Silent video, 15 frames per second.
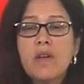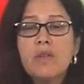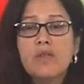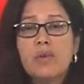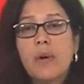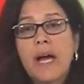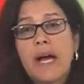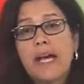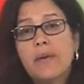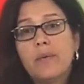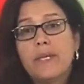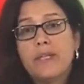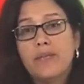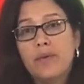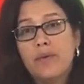So how do
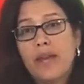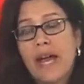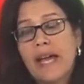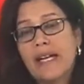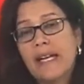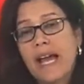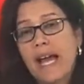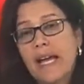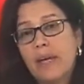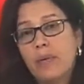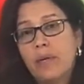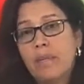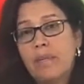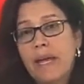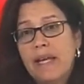we do that and how do
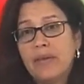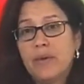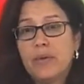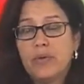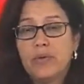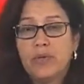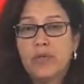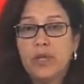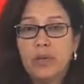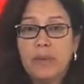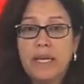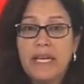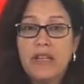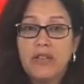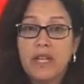we make those
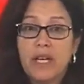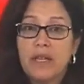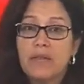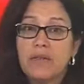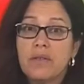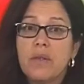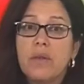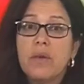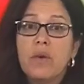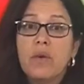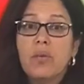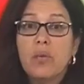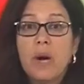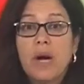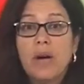determinations?
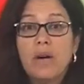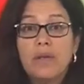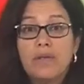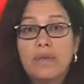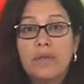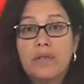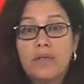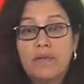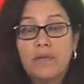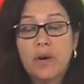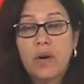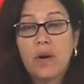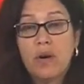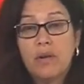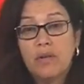Well, first of
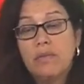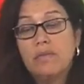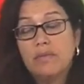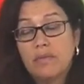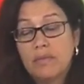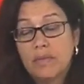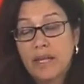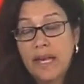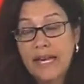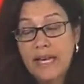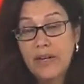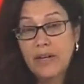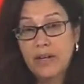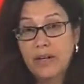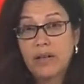all,
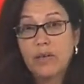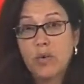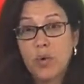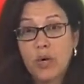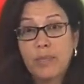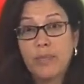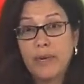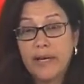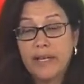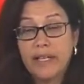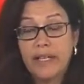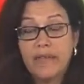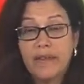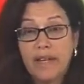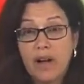here, corporate
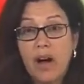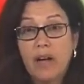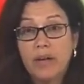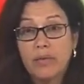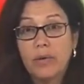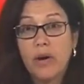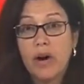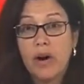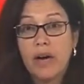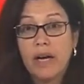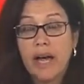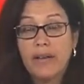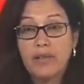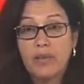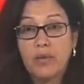even got it wrong.
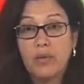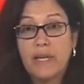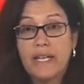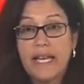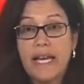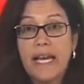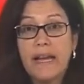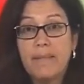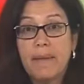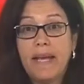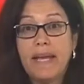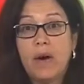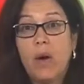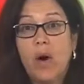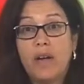And so we can't
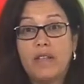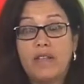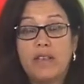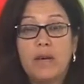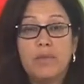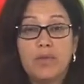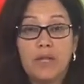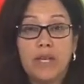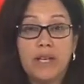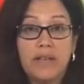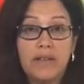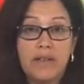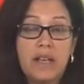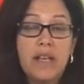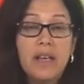make
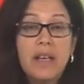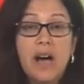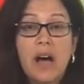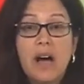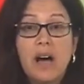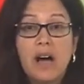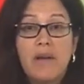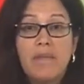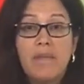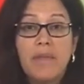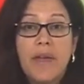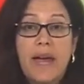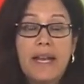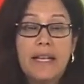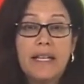assumptions
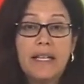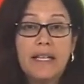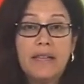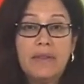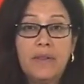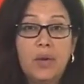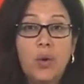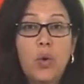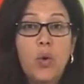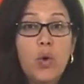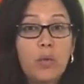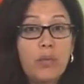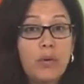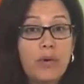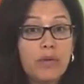that the
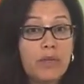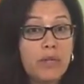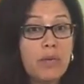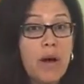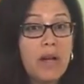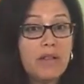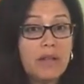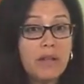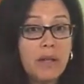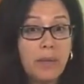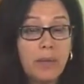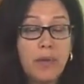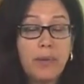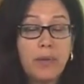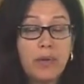corporate
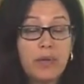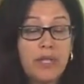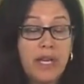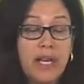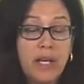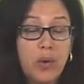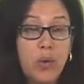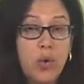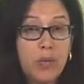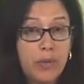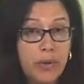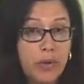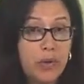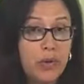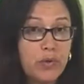the person in
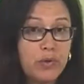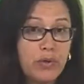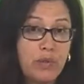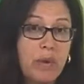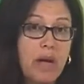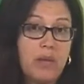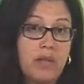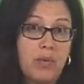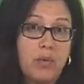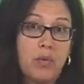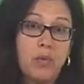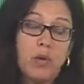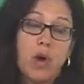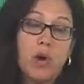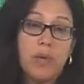corporate who's responsible
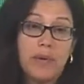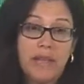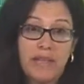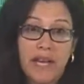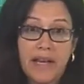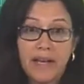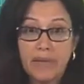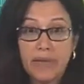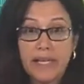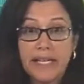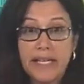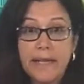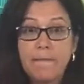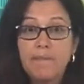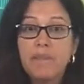will always get it
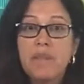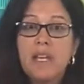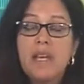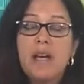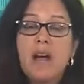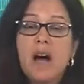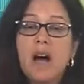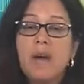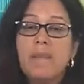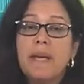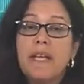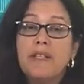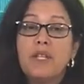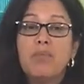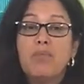right.
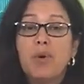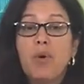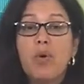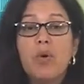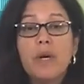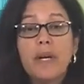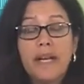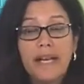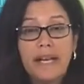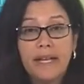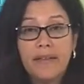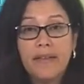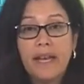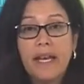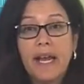It's
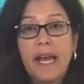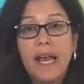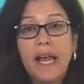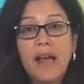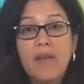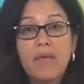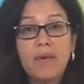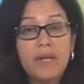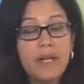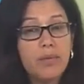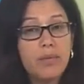important that every